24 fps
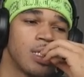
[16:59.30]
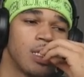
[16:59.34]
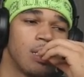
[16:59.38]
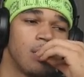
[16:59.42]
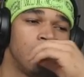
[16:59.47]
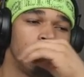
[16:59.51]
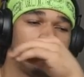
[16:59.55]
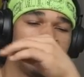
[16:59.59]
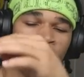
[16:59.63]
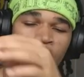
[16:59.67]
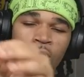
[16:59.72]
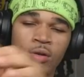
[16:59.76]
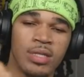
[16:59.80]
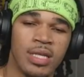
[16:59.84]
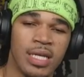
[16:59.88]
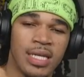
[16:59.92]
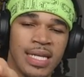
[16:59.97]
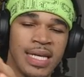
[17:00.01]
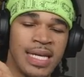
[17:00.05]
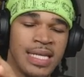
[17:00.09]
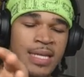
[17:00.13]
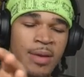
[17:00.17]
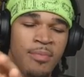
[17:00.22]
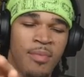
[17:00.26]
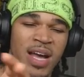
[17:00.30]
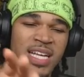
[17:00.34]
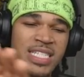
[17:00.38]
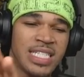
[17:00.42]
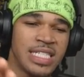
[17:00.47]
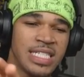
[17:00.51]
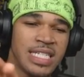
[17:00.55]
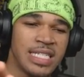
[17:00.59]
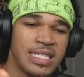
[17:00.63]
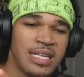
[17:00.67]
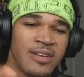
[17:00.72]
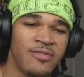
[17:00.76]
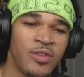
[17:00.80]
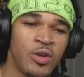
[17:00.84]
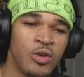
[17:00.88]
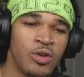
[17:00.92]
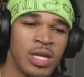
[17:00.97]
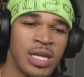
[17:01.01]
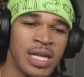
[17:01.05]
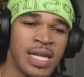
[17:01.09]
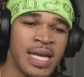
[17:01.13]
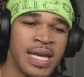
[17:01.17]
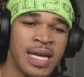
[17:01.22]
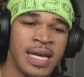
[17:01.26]
Don't delete the messages. If you
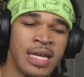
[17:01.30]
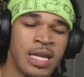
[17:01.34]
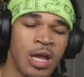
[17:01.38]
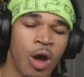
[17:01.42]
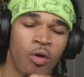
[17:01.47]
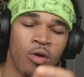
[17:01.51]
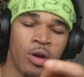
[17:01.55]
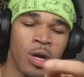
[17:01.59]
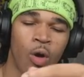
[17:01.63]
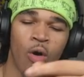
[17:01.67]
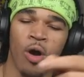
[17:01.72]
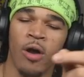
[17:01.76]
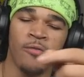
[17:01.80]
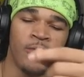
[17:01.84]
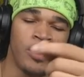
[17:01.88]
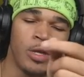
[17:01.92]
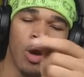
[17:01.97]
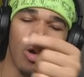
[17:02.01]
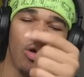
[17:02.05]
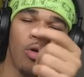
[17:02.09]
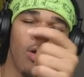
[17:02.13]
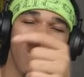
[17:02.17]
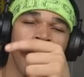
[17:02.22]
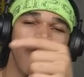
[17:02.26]
delete in your Nor, if you don't